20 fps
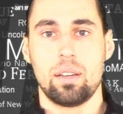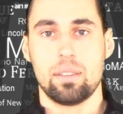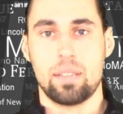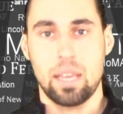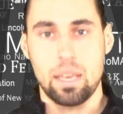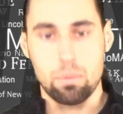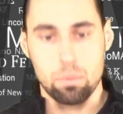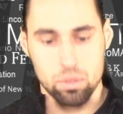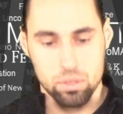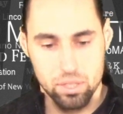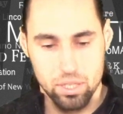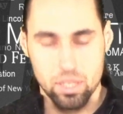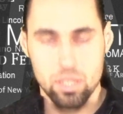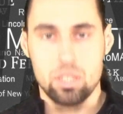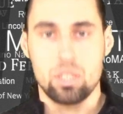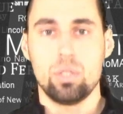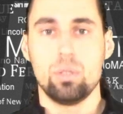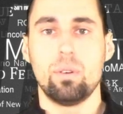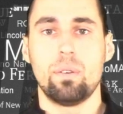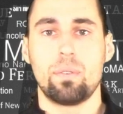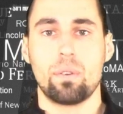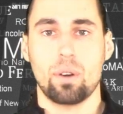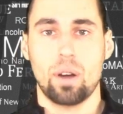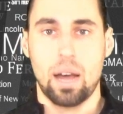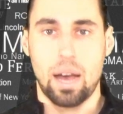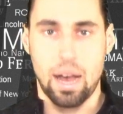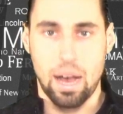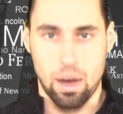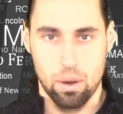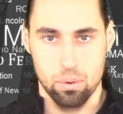they will teach you
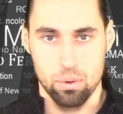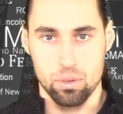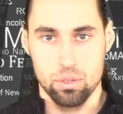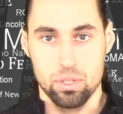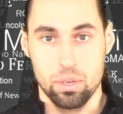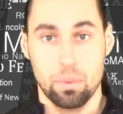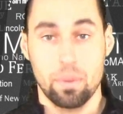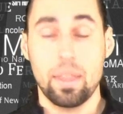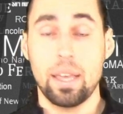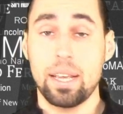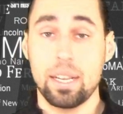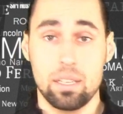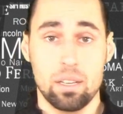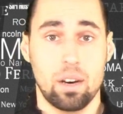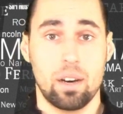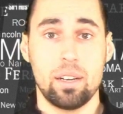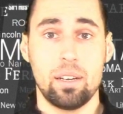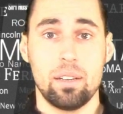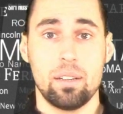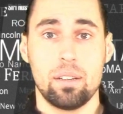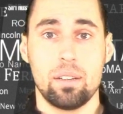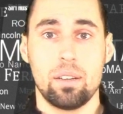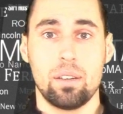for hours. And when they get done,